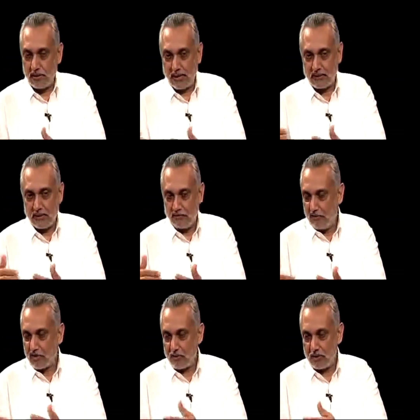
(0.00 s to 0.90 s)

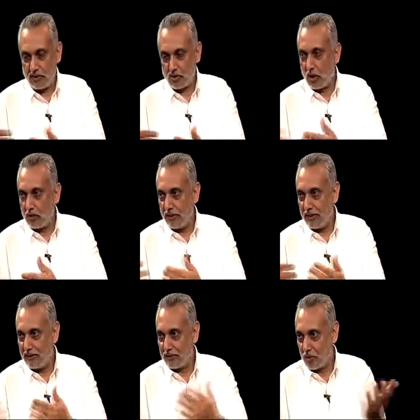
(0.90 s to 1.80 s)
we were
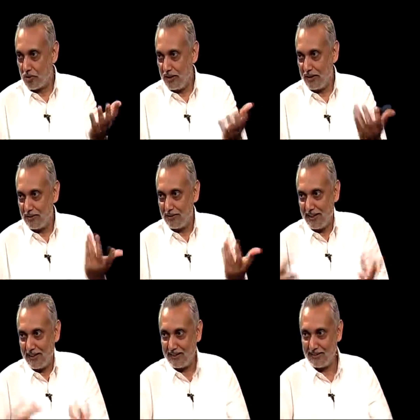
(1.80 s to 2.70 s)
dissolving totally,
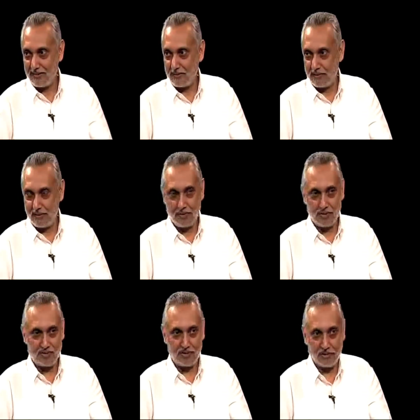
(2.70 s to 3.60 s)

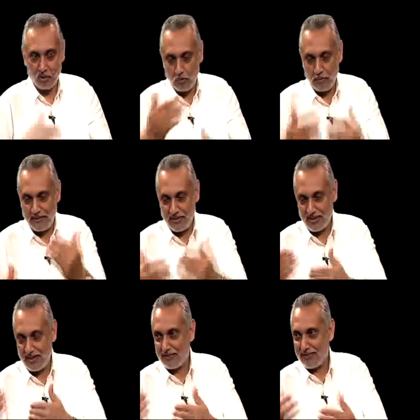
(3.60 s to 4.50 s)
there were no
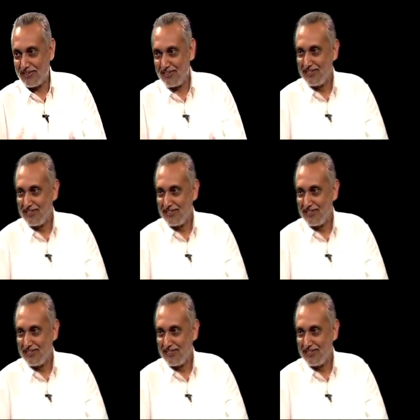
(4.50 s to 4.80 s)
barriers left.